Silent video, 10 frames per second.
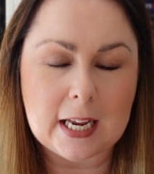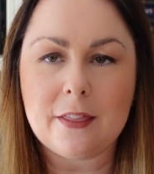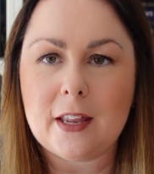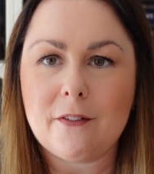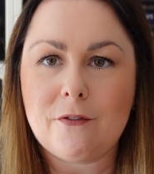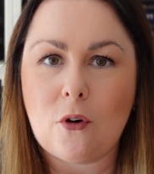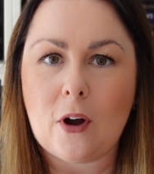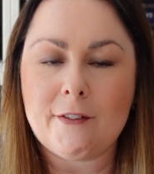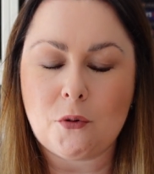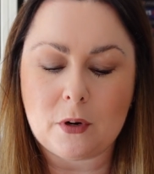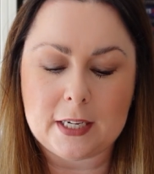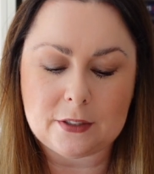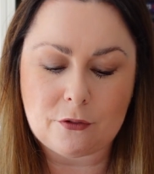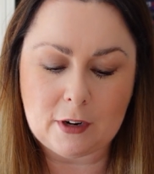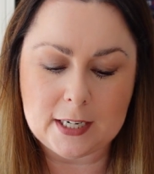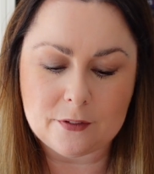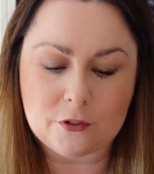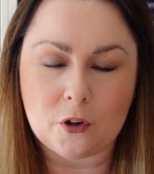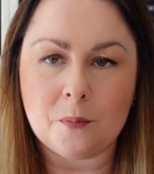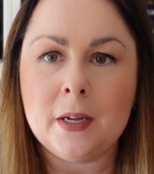and therefore everyone is afraid of
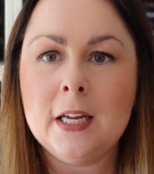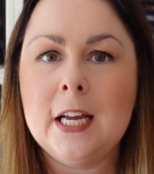them.